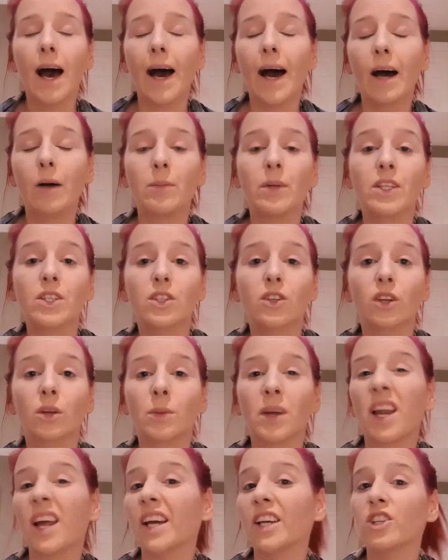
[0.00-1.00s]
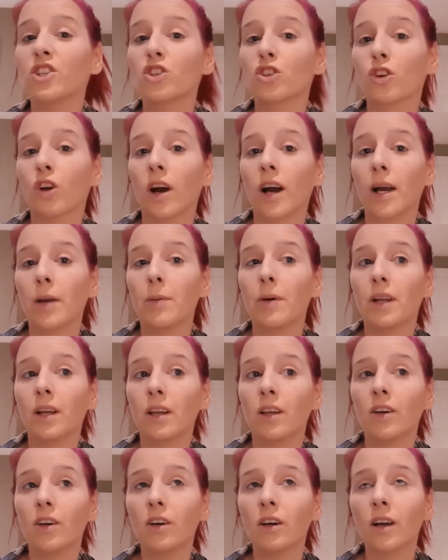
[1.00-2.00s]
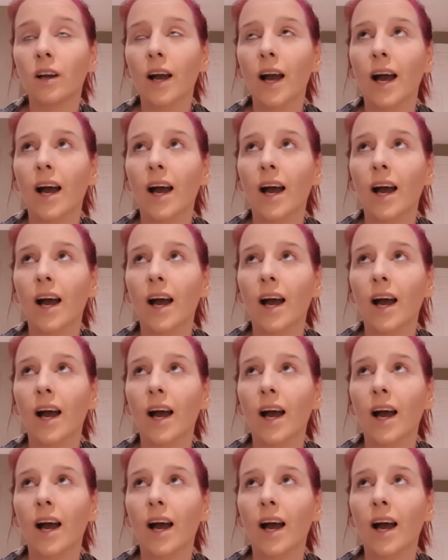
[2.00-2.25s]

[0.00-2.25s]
It's going to be like a tribal look,